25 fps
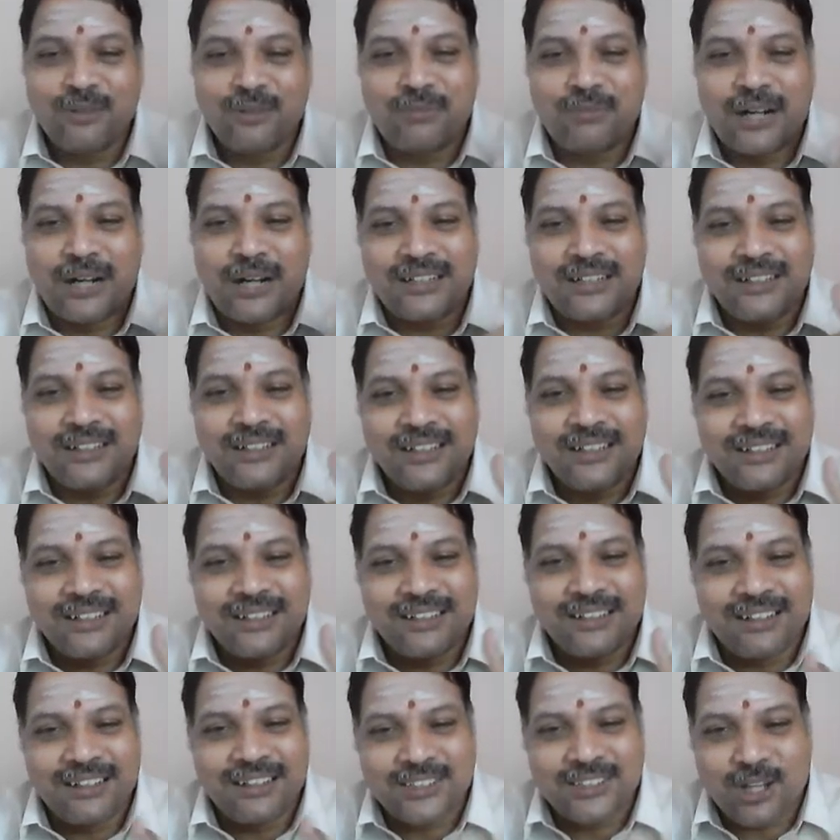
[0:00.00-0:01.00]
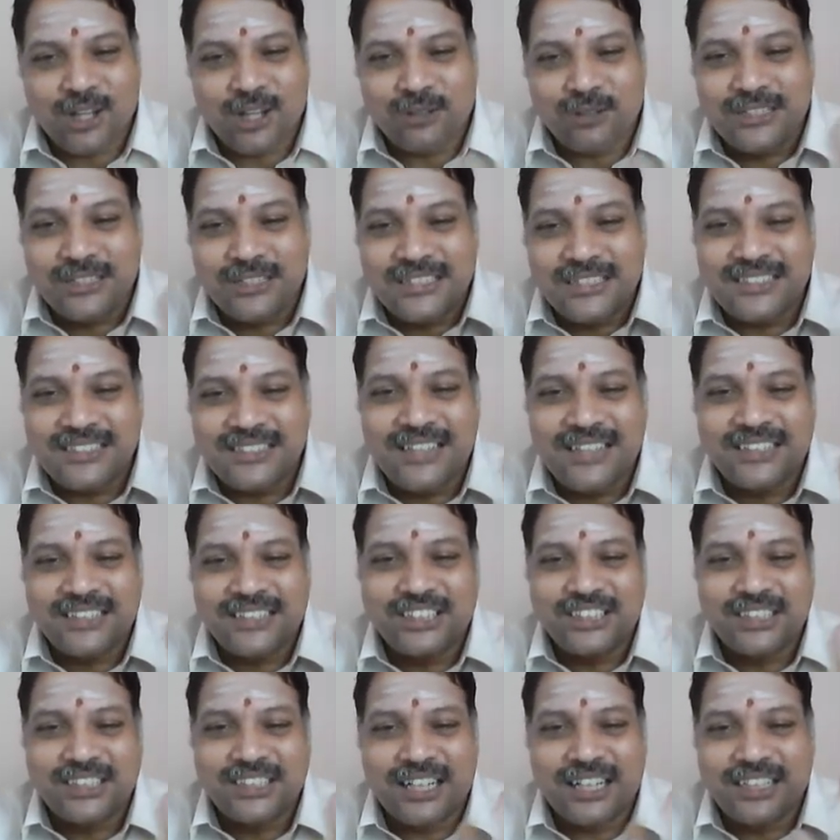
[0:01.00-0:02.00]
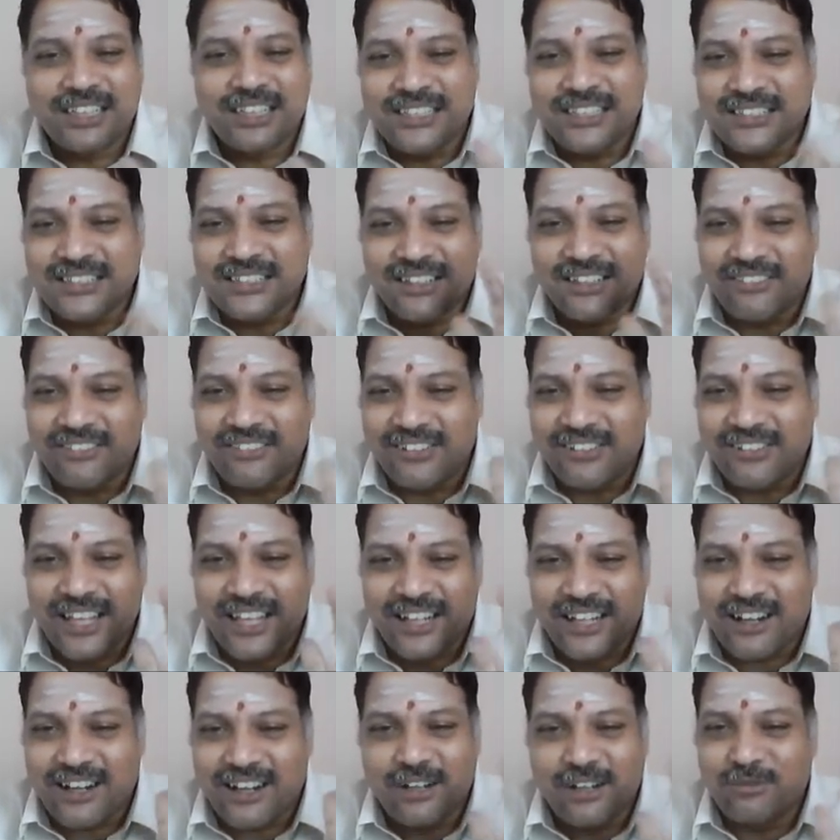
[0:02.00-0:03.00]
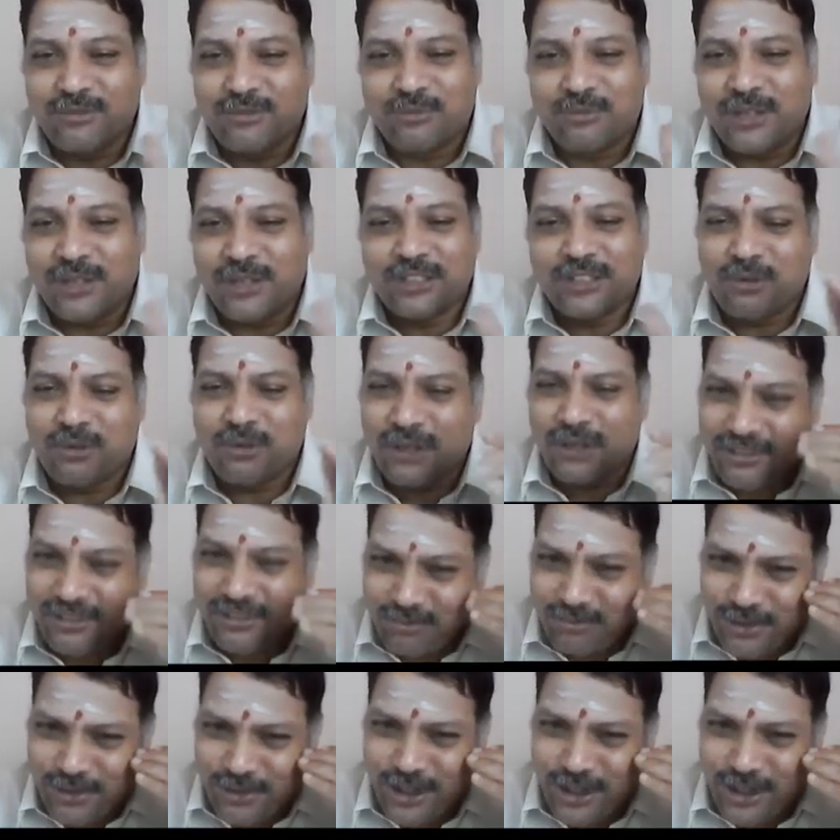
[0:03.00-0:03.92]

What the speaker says: but Southeast Asian countries, they are not much,